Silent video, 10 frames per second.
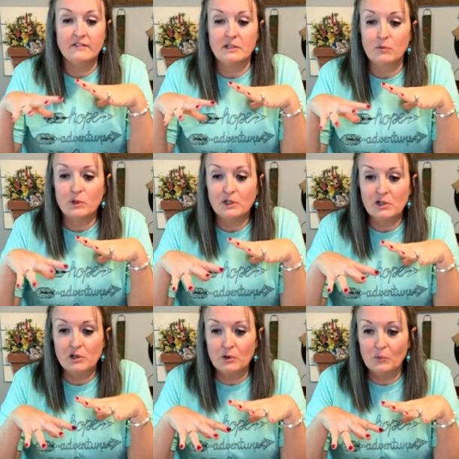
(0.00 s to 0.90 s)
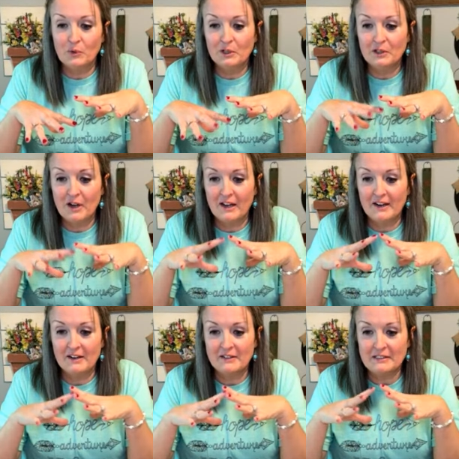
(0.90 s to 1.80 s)
some really cute wood
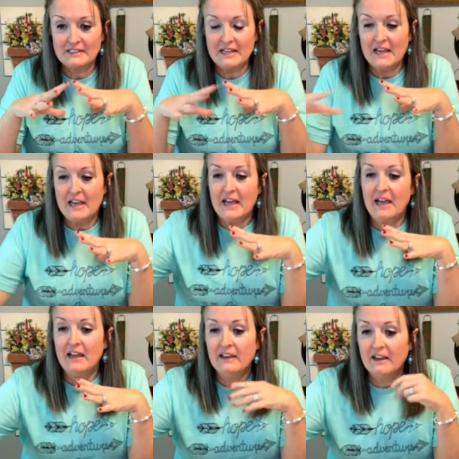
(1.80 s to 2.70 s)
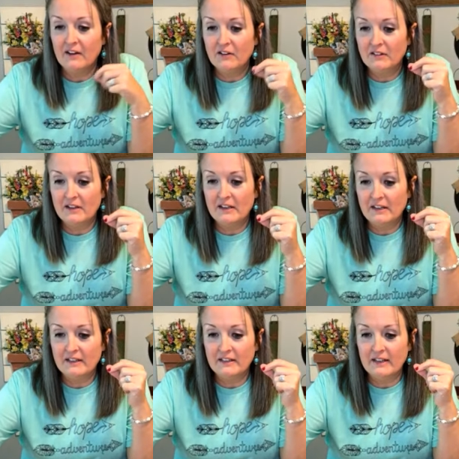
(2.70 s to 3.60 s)
cutouts. Hey,
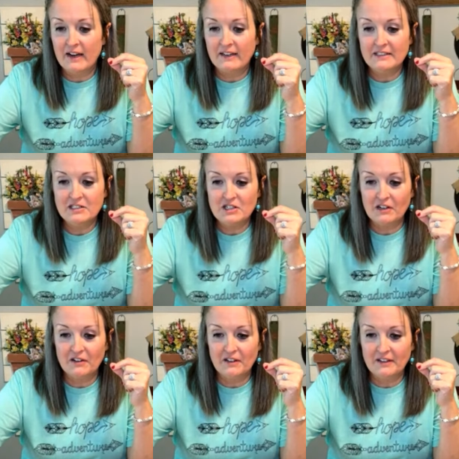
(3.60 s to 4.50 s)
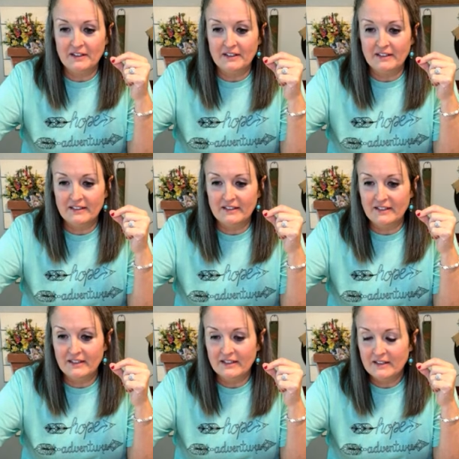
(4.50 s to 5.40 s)
Caroline. Hi, Sharon.
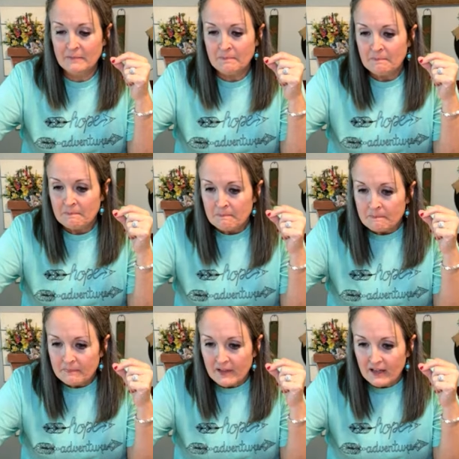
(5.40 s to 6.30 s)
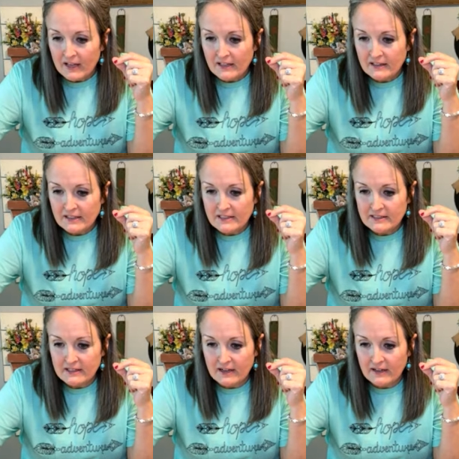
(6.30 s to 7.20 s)
Hey,
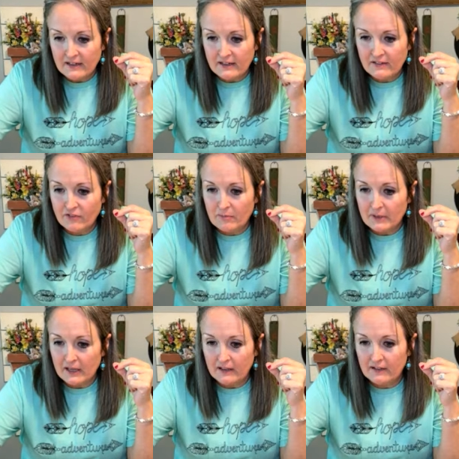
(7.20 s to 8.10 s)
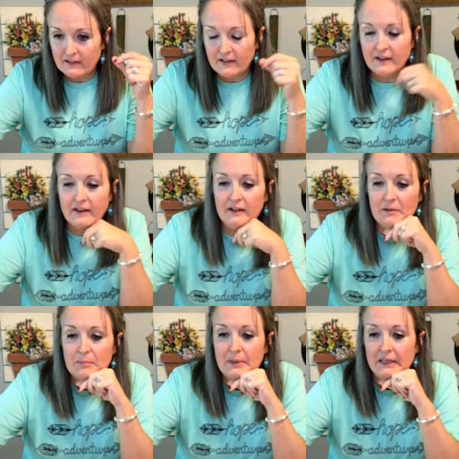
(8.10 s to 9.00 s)
Lisa from Canada,
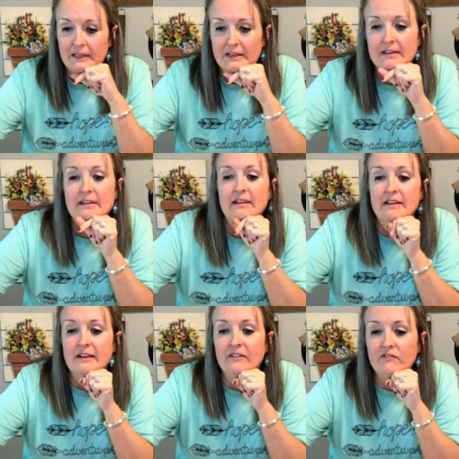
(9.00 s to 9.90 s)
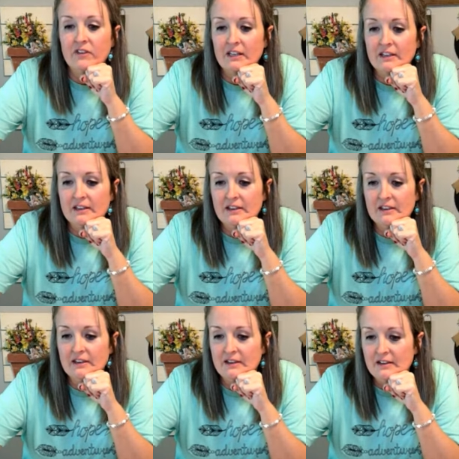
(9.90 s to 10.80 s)
and Penny, and Vicky,